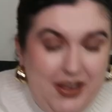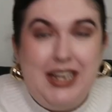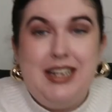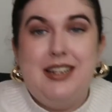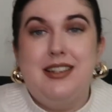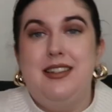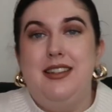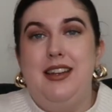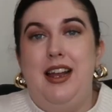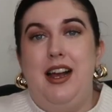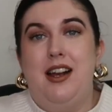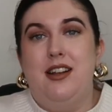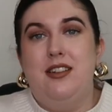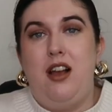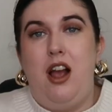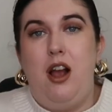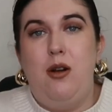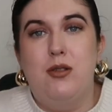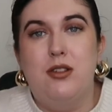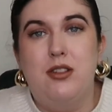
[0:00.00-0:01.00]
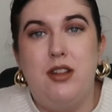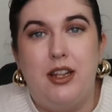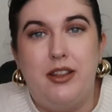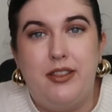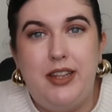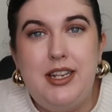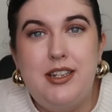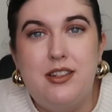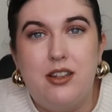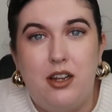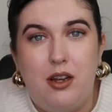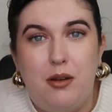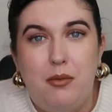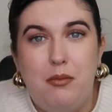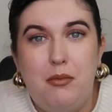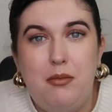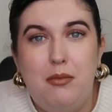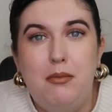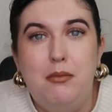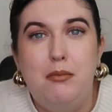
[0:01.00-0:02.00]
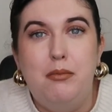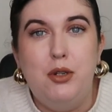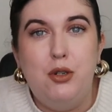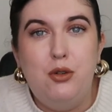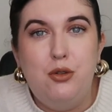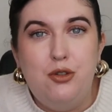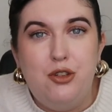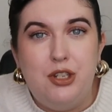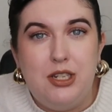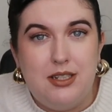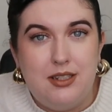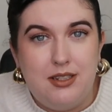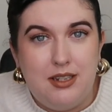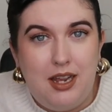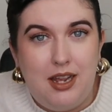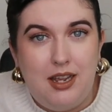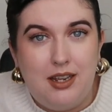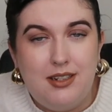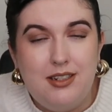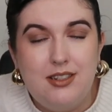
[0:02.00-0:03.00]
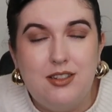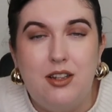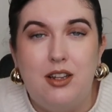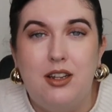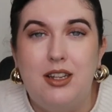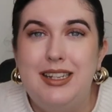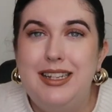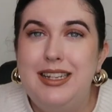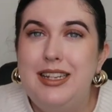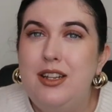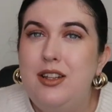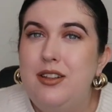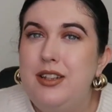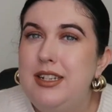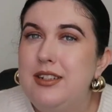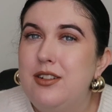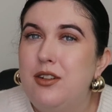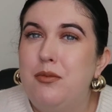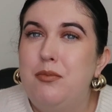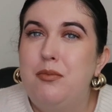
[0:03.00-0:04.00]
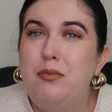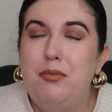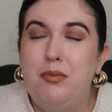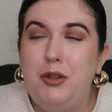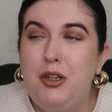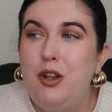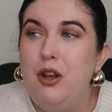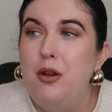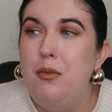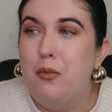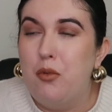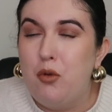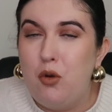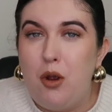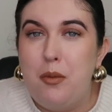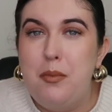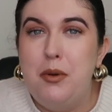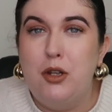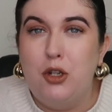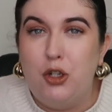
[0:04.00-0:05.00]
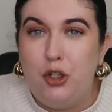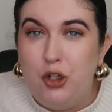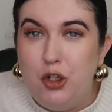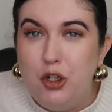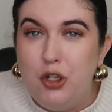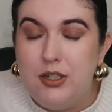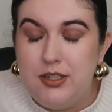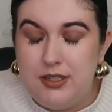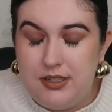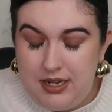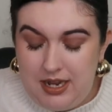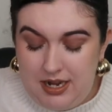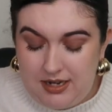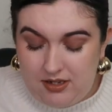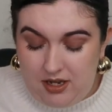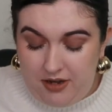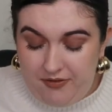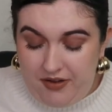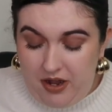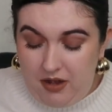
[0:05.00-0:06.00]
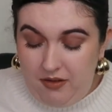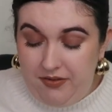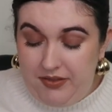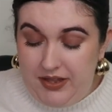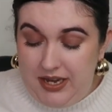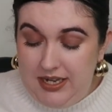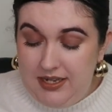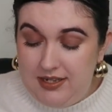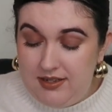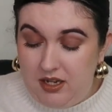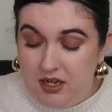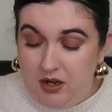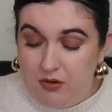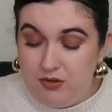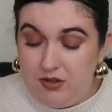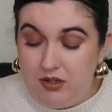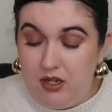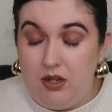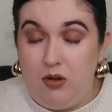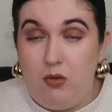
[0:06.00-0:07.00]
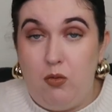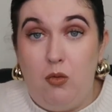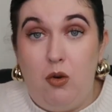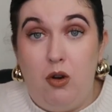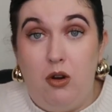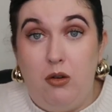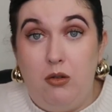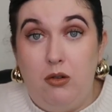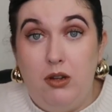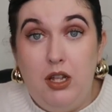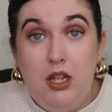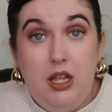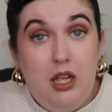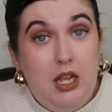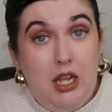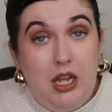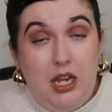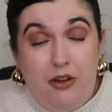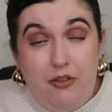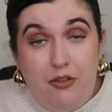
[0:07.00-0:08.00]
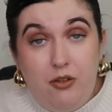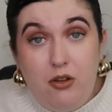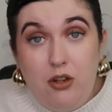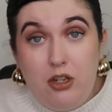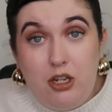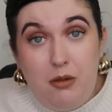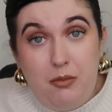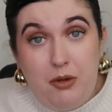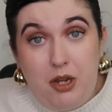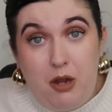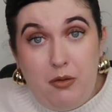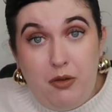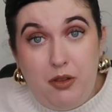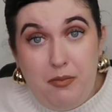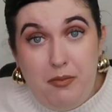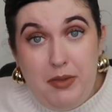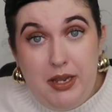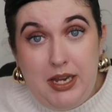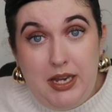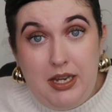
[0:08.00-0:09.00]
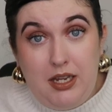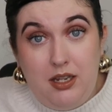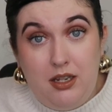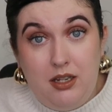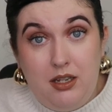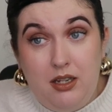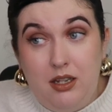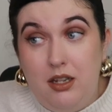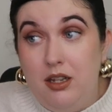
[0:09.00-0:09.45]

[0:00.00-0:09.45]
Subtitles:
these snacks, I was like, these are bougie snacks. These are, you know, proper good snacks. I found this and I was like, whoa, if you're not coming home with me,